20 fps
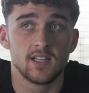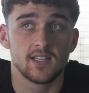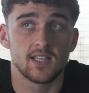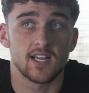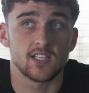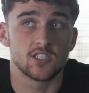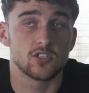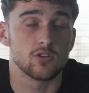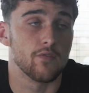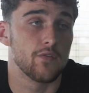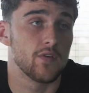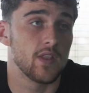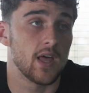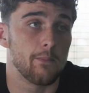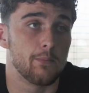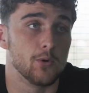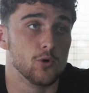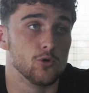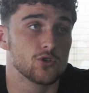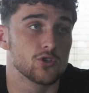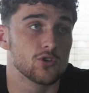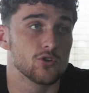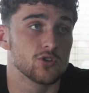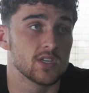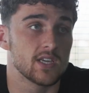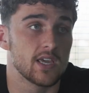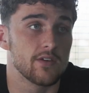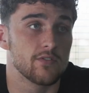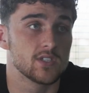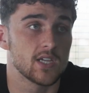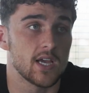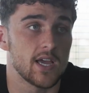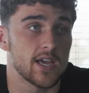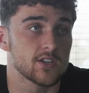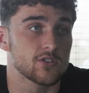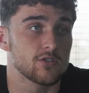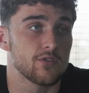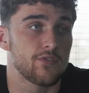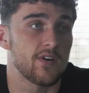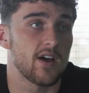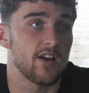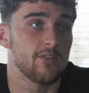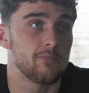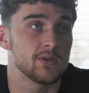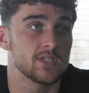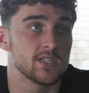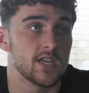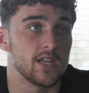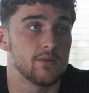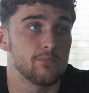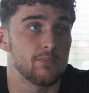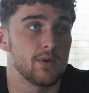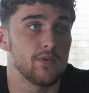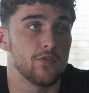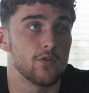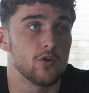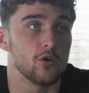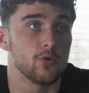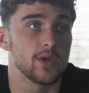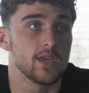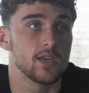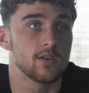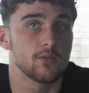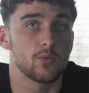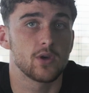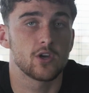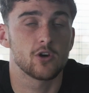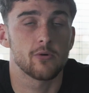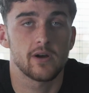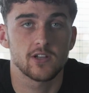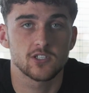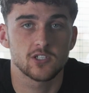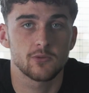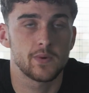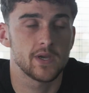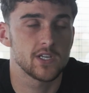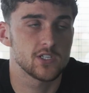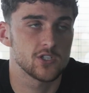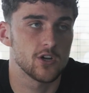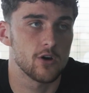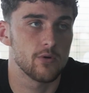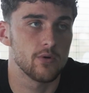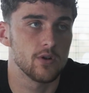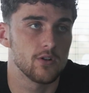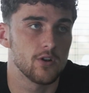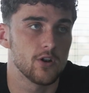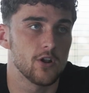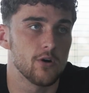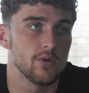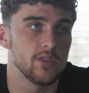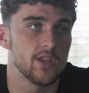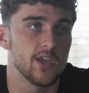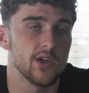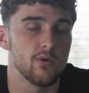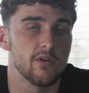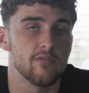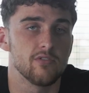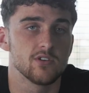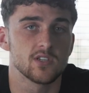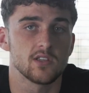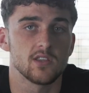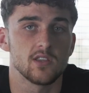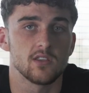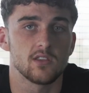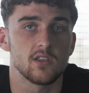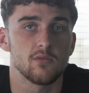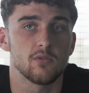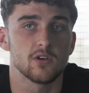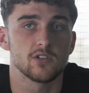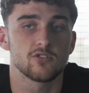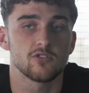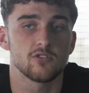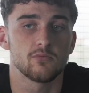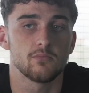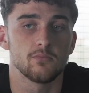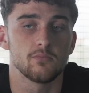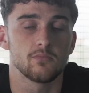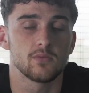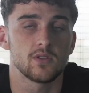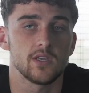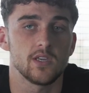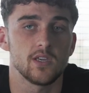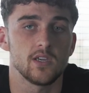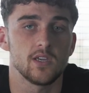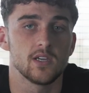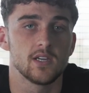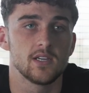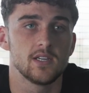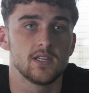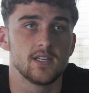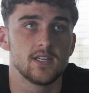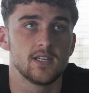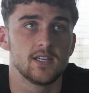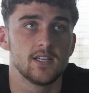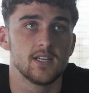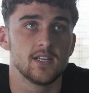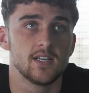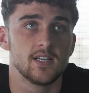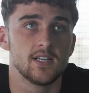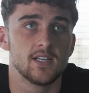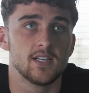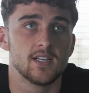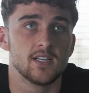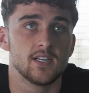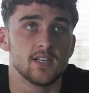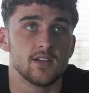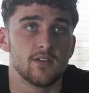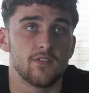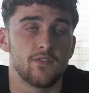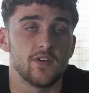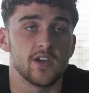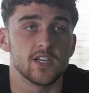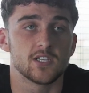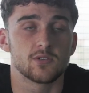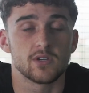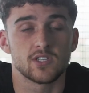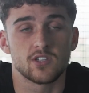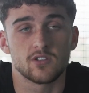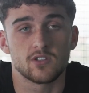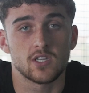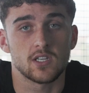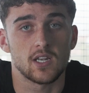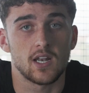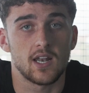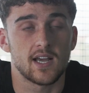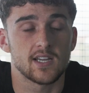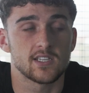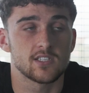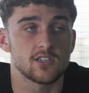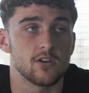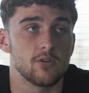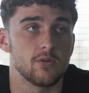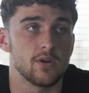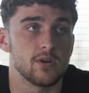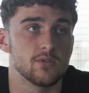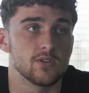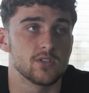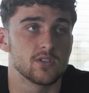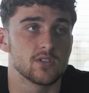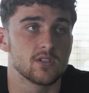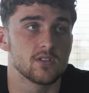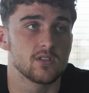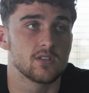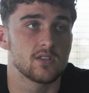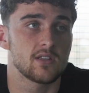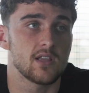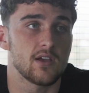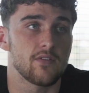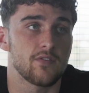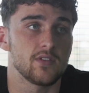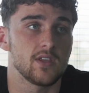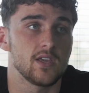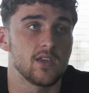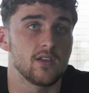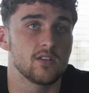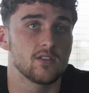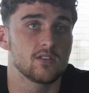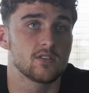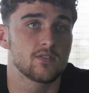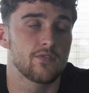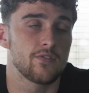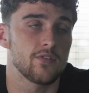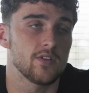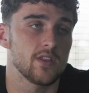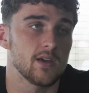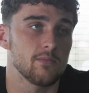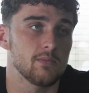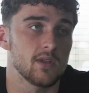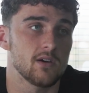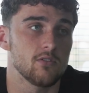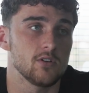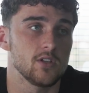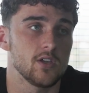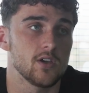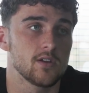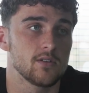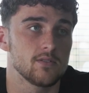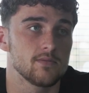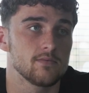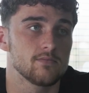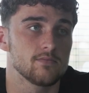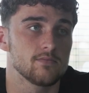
that's something that boosts us and gives us that extra 5% before we come out onto the pitch, knowing they're with us. And there was some the first whistle to the last, so it was definitely for them, that one, yeah.